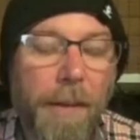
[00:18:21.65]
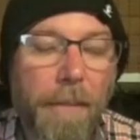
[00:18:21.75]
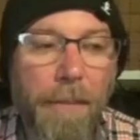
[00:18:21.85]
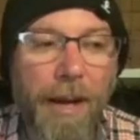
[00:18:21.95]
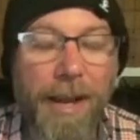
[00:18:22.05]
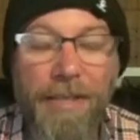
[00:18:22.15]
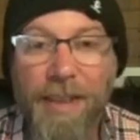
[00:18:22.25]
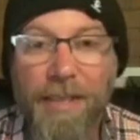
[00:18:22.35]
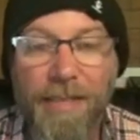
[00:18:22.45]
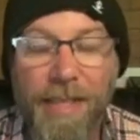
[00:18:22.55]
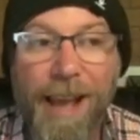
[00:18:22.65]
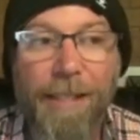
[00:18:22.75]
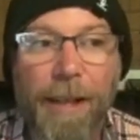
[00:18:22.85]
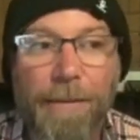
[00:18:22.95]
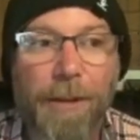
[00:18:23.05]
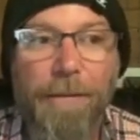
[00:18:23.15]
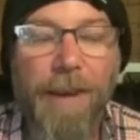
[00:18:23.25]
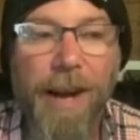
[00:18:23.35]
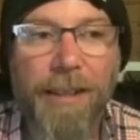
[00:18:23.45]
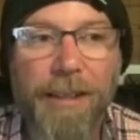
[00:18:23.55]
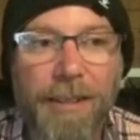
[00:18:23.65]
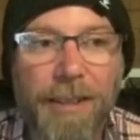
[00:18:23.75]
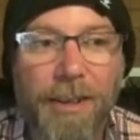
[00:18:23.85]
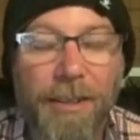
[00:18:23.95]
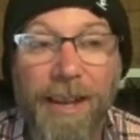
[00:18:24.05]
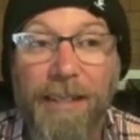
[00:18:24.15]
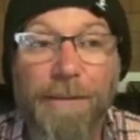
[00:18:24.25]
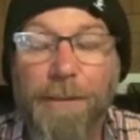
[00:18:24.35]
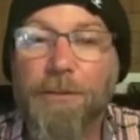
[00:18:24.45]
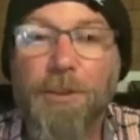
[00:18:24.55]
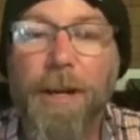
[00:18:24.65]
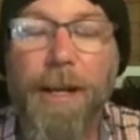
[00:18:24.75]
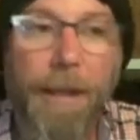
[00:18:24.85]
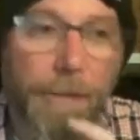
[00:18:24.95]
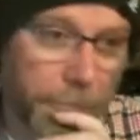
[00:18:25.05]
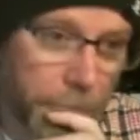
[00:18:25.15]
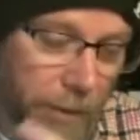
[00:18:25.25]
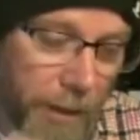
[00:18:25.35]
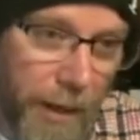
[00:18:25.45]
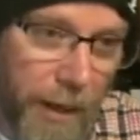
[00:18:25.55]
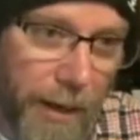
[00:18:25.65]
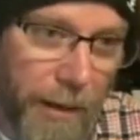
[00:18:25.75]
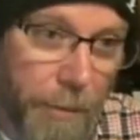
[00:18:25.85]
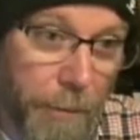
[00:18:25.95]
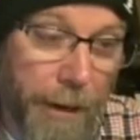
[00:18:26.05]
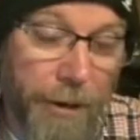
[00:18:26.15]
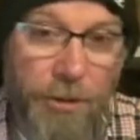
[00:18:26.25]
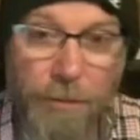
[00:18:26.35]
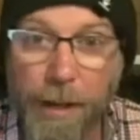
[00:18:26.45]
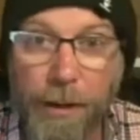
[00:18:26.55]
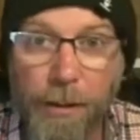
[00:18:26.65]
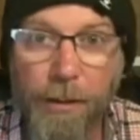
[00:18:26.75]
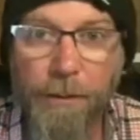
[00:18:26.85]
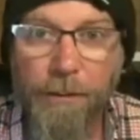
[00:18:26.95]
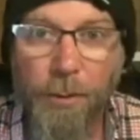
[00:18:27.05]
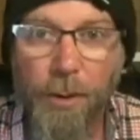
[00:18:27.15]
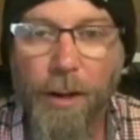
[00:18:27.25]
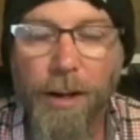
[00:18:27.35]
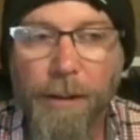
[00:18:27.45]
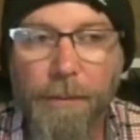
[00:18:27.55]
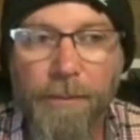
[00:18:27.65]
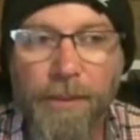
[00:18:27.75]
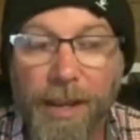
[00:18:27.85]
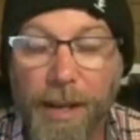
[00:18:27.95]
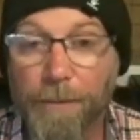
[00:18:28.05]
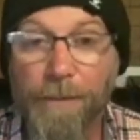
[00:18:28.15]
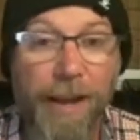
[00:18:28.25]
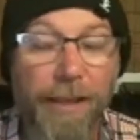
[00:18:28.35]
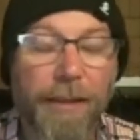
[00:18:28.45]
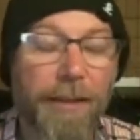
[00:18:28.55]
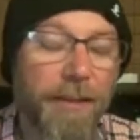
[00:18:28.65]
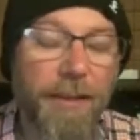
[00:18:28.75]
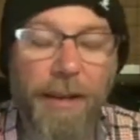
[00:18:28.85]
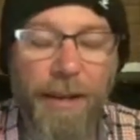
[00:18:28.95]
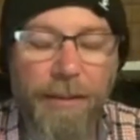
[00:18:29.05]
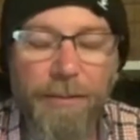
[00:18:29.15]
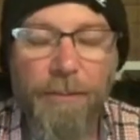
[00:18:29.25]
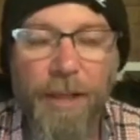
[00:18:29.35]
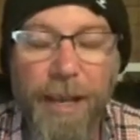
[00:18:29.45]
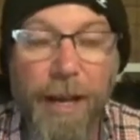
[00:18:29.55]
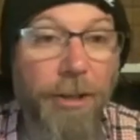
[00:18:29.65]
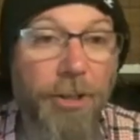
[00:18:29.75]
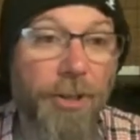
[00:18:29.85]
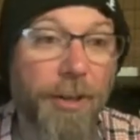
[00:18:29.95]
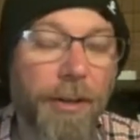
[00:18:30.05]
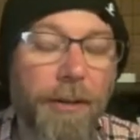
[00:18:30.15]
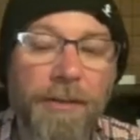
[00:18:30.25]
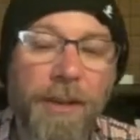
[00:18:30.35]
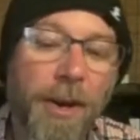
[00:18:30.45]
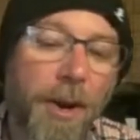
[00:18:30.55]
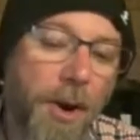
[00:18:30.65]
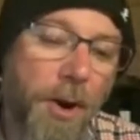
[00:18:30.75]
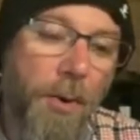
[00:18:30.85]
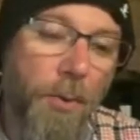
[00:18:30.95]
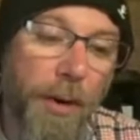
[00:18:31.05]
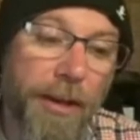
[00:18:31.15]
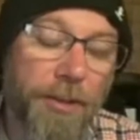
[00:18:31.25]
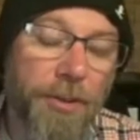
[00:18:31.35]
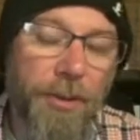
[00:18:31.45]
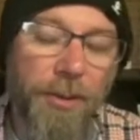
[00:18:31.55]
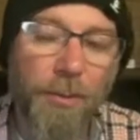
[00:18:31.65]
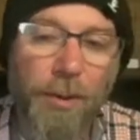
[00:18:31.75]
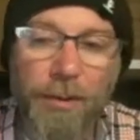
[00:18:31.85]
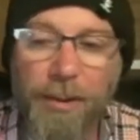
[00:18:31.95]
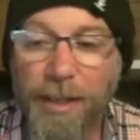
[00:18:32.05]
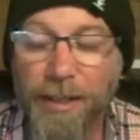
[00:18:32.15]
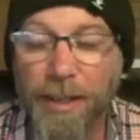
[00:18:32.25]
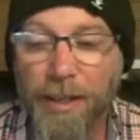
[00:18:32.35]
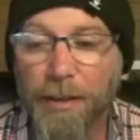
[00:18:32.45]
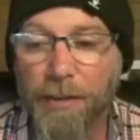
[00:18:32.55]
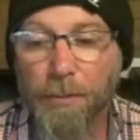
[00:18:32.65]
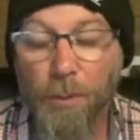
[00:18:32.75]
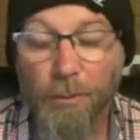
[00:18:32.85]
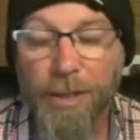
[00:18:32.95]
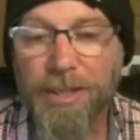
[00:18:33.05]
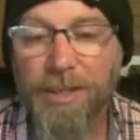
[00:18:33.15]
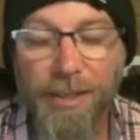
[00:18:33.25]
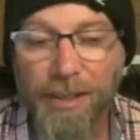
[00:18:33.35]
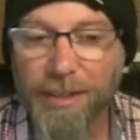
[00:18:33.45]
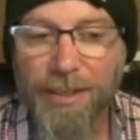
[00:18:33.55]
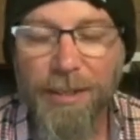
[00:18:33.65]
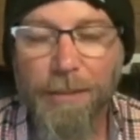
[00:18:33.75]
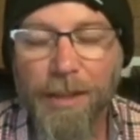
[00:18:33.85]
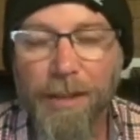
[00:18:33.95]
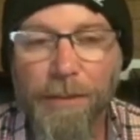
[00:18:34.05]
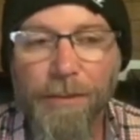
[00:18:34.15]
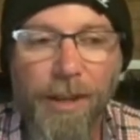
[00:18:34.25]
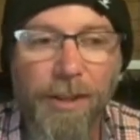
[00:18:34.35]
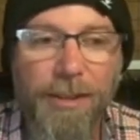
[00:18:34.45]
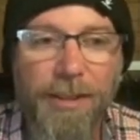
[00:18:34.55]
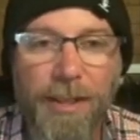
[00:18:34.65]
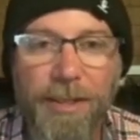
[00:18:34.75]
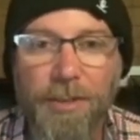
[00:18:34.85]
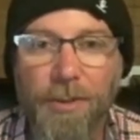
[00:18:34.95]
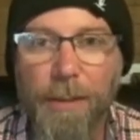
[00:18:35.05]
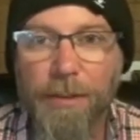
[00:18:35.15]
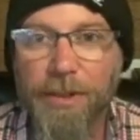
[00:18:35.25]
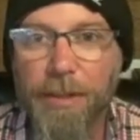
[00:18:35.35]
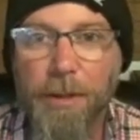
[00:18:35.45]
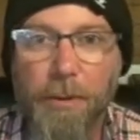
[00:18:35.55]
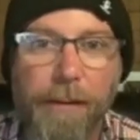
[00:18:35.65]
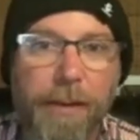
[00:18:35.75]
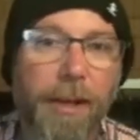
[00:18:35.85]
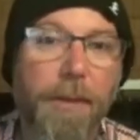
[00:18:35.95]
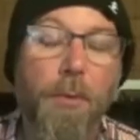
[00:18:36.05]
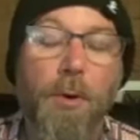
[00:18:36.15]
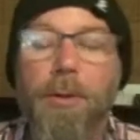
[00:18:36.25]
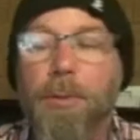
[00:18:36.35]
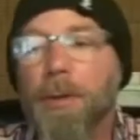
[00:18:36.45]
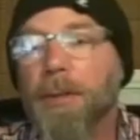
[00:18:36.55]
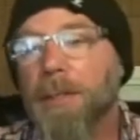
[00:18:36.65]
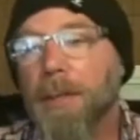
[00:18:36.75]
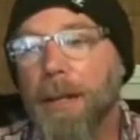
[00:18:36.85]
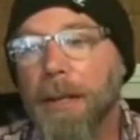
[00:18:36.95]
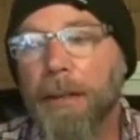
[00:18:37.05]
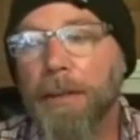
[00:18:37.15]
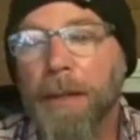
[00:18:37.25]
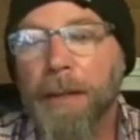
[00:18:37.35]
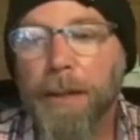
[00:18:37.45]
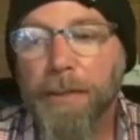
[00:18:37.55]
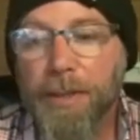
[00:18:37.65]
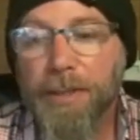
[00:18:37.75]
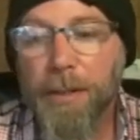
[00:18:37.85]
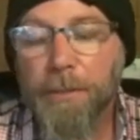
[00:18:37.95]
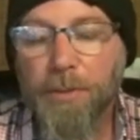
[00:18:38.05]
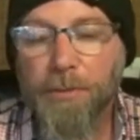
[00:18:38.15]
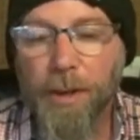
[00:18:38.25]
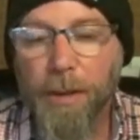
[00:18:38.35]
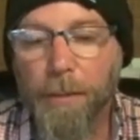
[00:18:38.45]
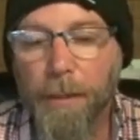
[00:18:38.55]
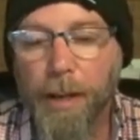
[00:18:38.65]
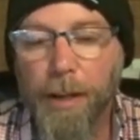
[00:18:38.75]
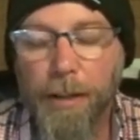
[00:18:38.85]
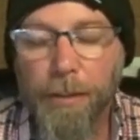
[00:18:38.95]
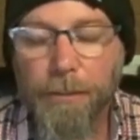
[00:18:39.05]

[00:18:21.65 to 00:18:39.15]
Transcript: But I think that level of violent or that level of training uh, prepares you better for um, the kind of violent uh, encounters you're going to run into in the world. And then more recently, and this is something, if you follow us on Instagram, you've seen me gravitating more towards. Uh, This comes from uh,